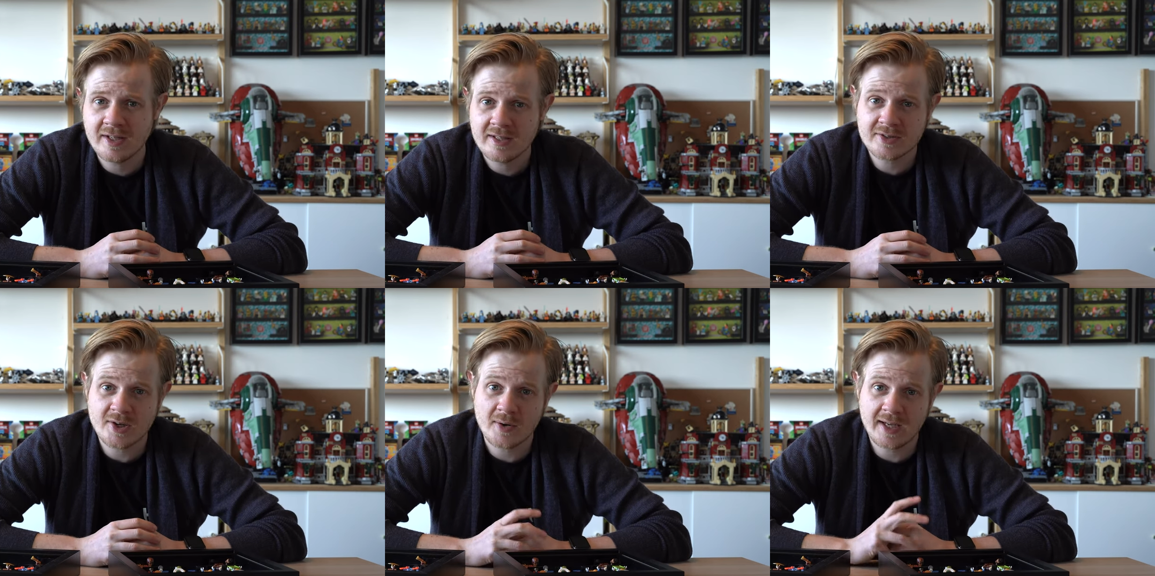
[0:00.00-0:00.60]

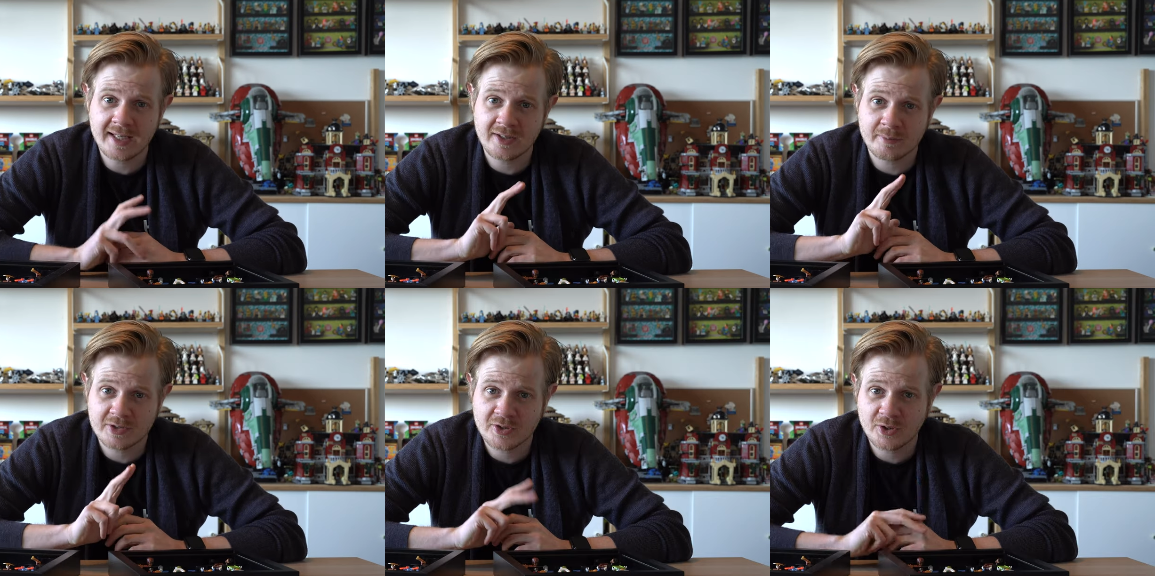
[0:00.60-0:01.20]
So in at
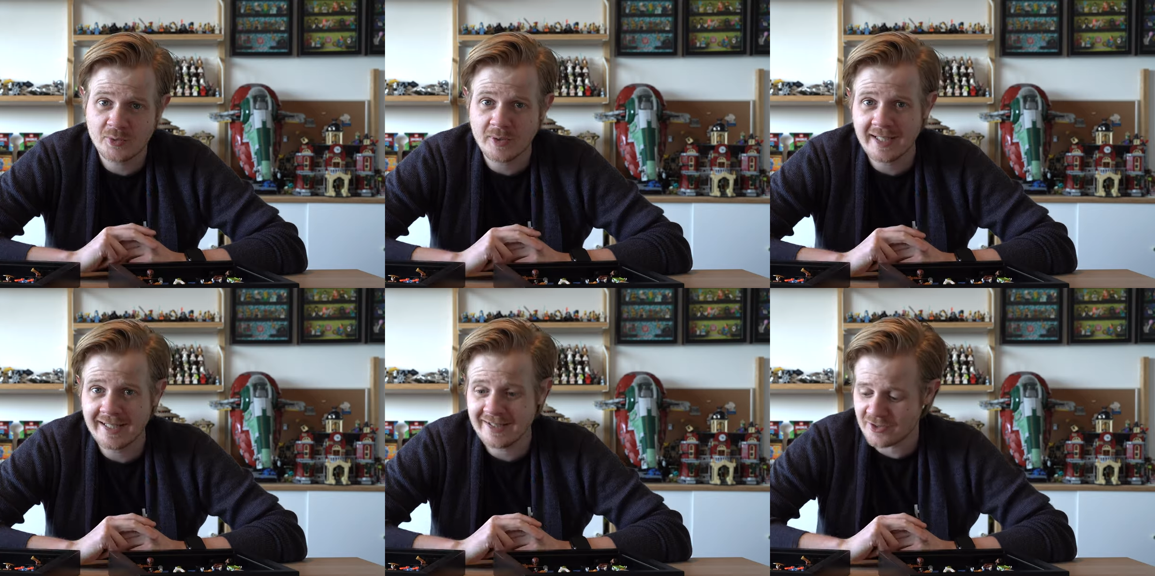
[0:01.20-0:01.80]
number two
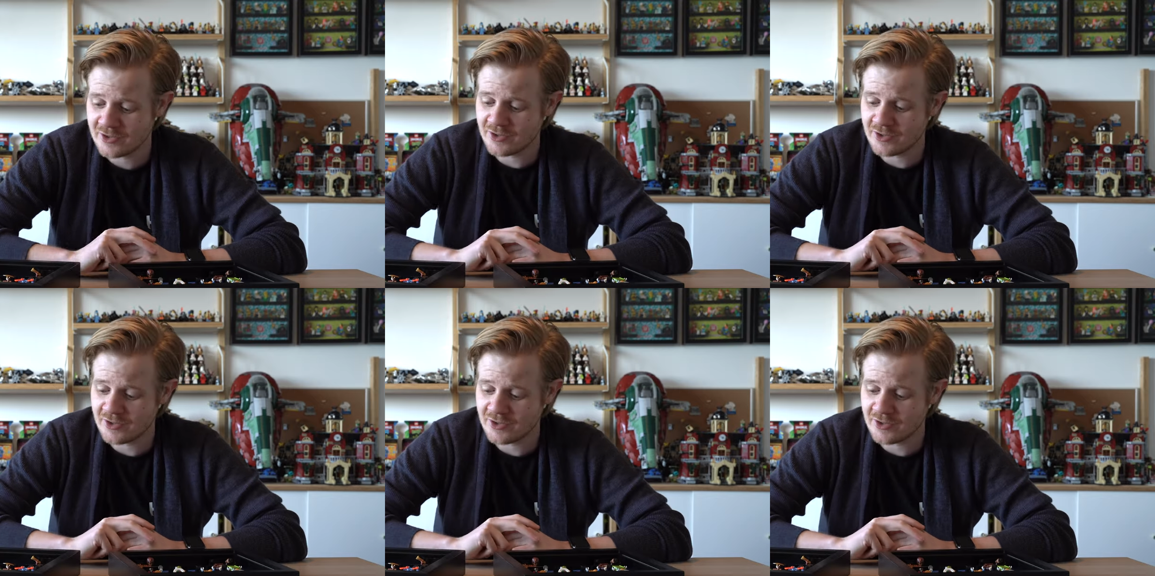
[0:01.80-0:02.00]
is